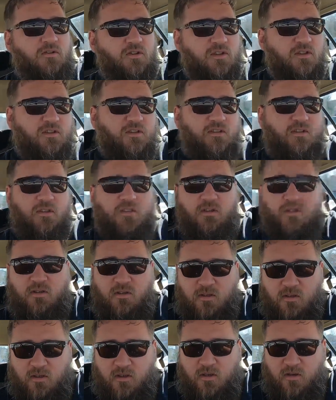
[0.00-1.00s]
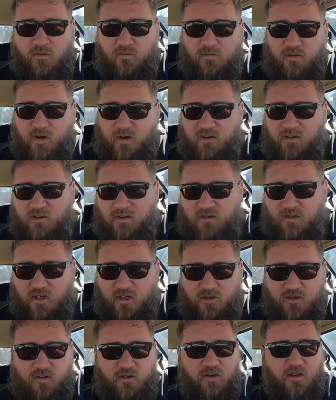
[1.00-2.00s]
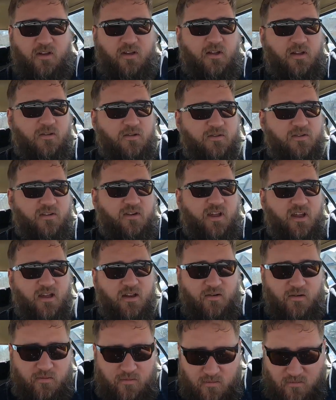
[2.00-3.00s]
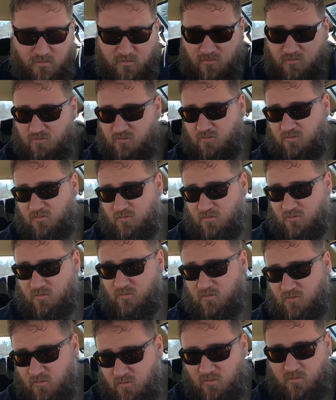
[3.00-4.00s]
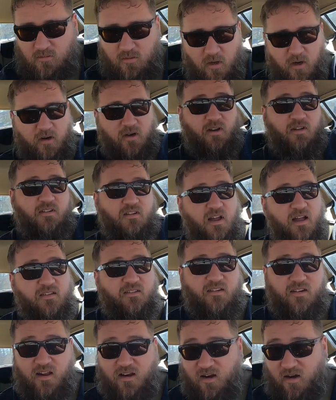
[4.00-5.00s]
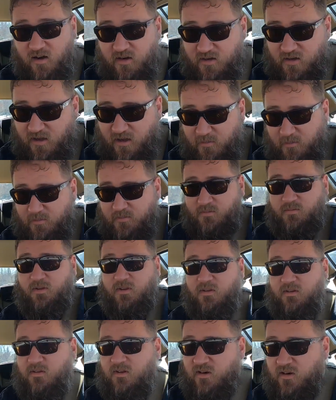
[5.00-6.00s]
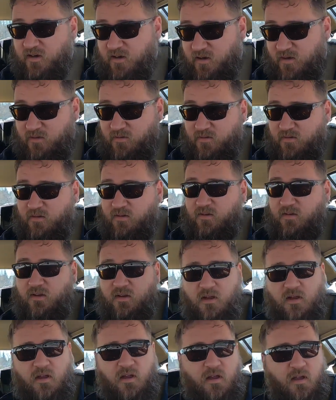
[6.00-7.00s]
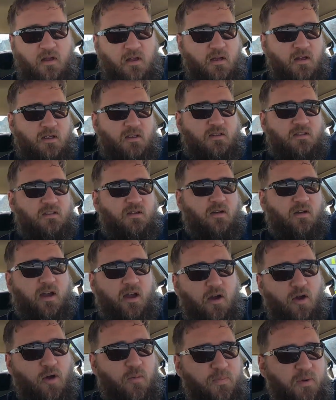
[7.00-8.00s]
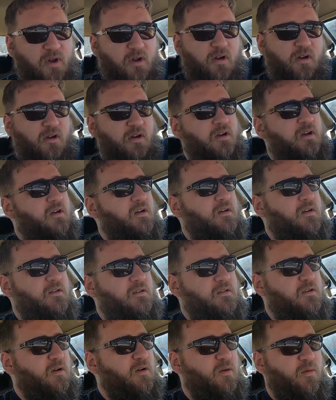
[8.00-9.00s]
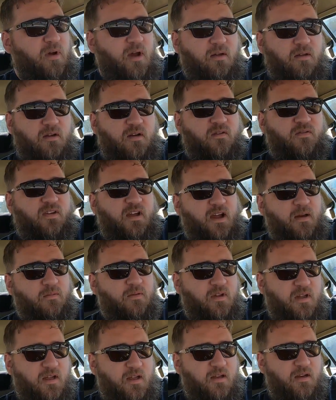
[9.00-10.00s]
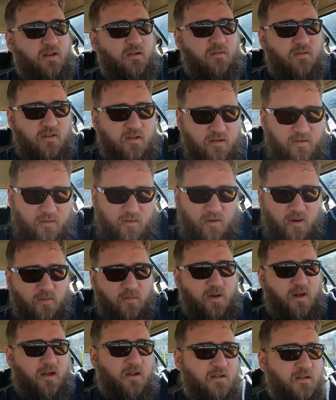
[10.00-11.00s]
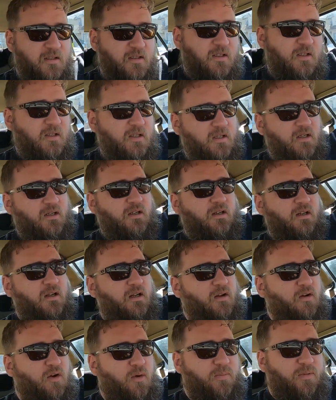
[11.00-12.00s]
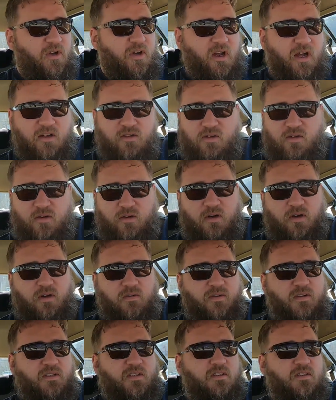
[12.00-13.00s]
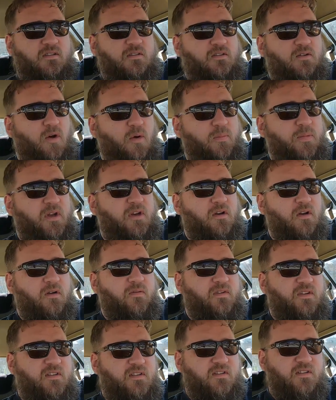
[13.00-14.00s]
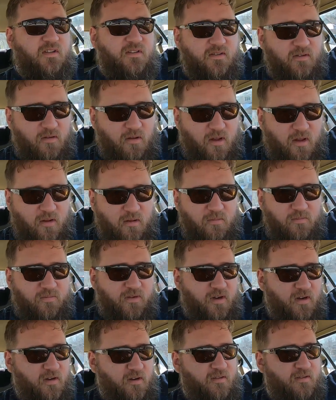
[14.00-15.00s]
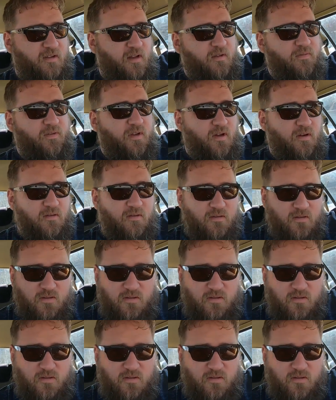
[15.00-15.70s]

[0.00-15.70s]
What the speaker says: Just a friendly stranger in a yellow sedan. Or not sedan, hardtop. There you go. So I hope you're doing well with your family and everything's going well. I hope you're not too nervous. Don't be nervous. This will all figure itself out.